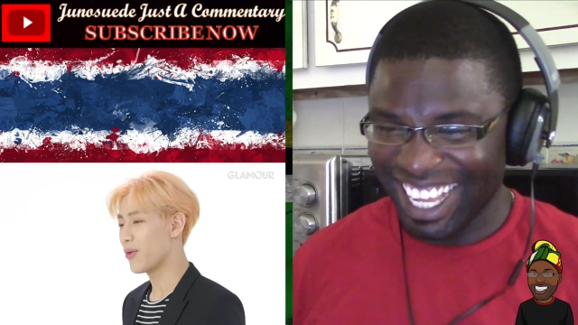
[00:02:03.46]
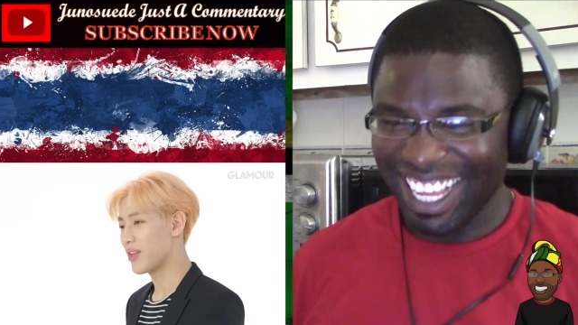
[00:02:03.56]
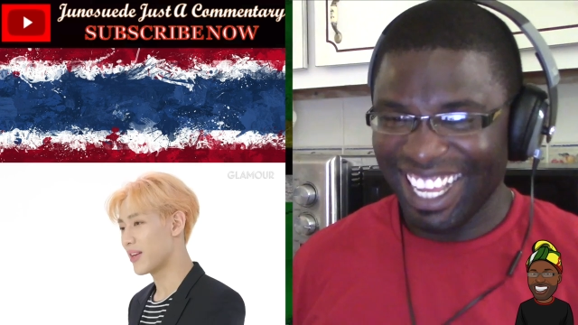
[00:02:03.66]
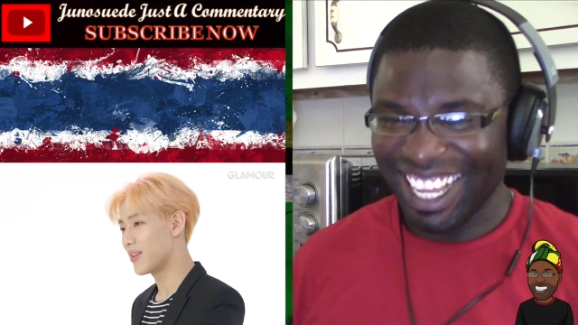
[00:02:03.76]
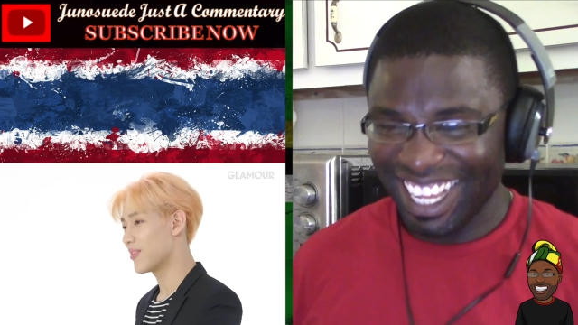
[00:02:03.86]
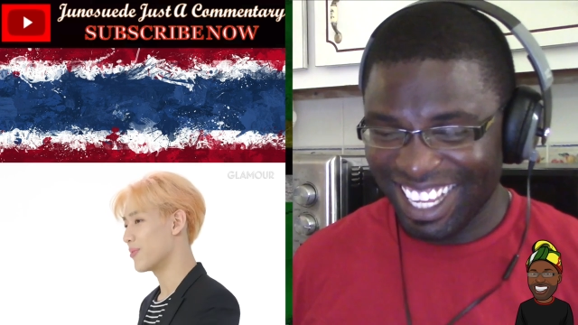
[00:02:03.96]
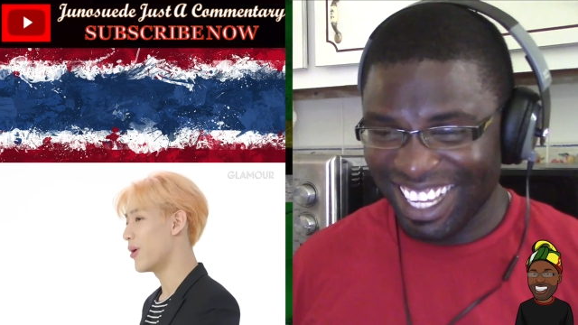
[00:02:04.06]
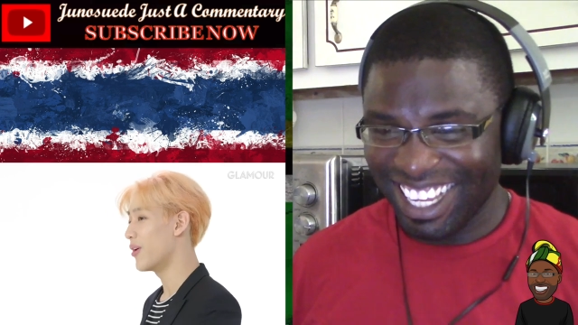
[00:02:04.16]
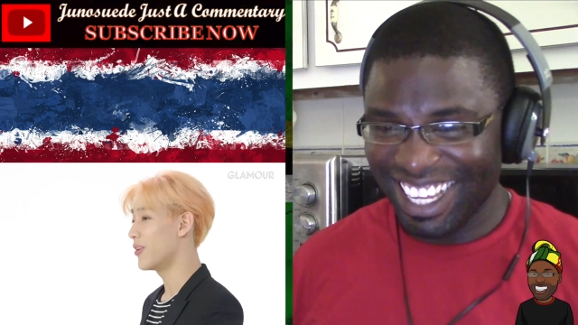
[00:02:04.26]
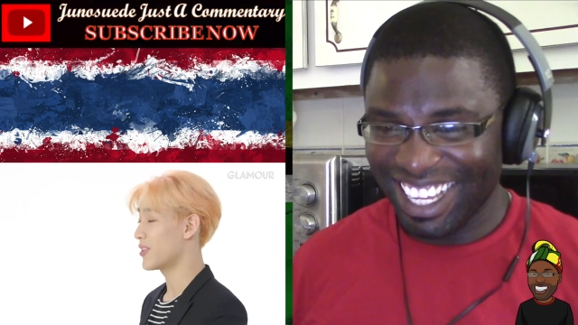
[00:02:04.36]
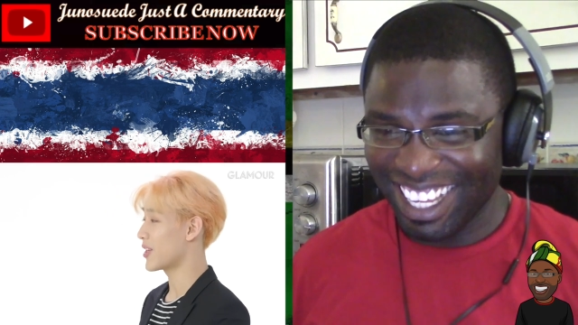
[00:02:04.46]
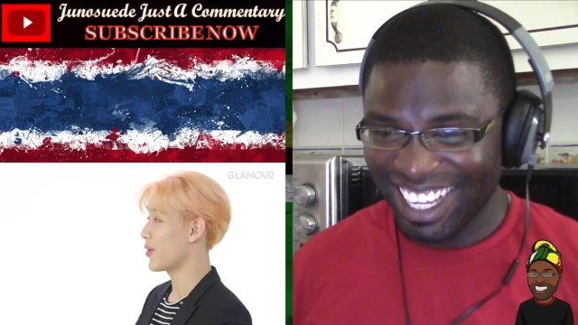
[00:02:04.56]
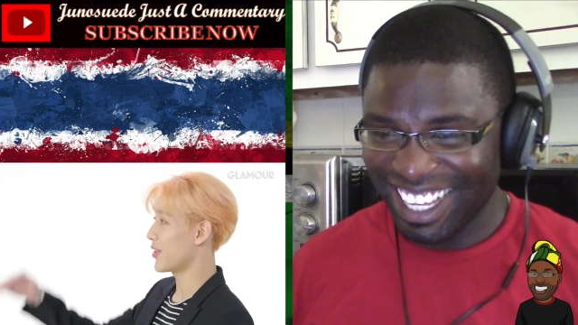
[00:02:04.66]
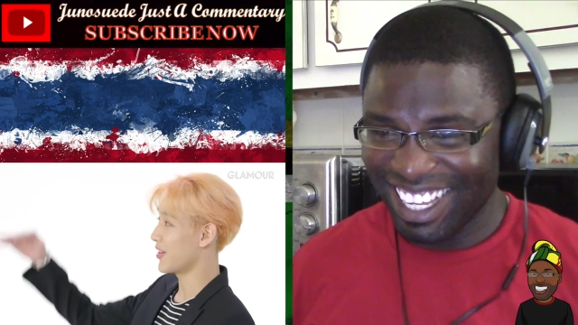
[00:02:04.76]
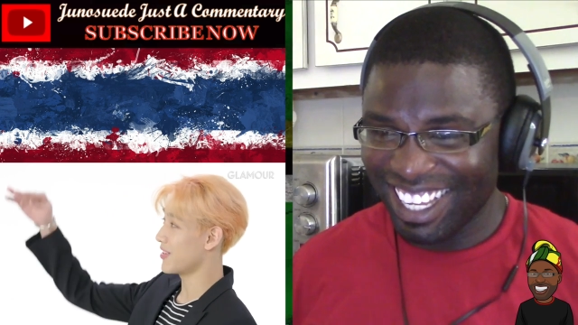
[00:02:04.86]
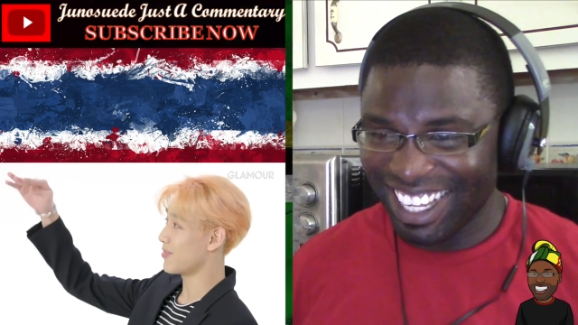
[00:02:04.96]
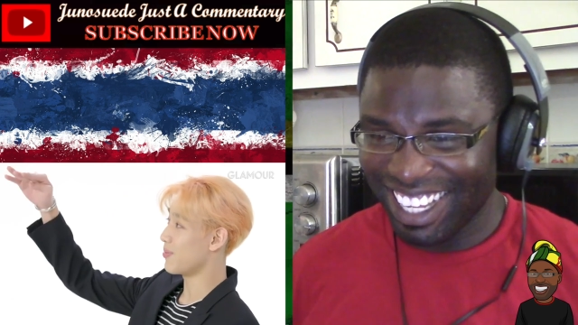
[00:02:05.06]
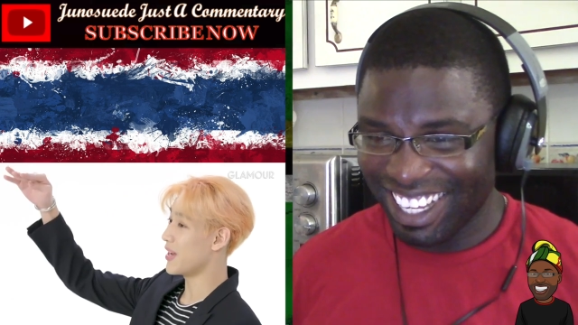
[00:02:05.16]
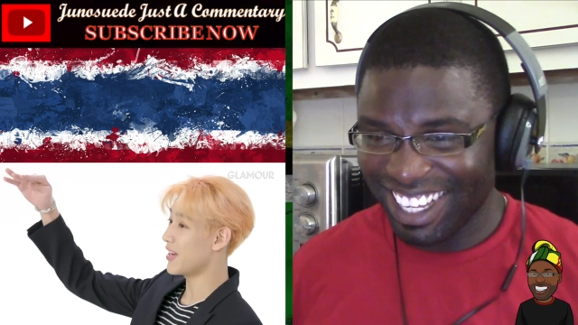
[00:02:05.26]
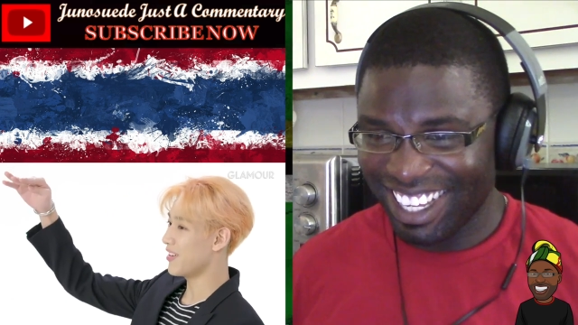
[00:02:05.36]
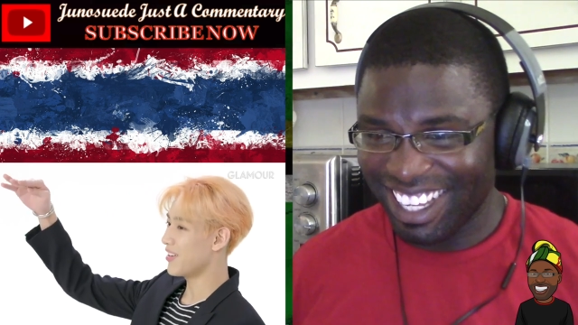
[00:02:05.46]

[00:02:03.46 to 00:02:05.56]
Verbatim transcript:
Speaker 1: was like this small, this guy was like this big.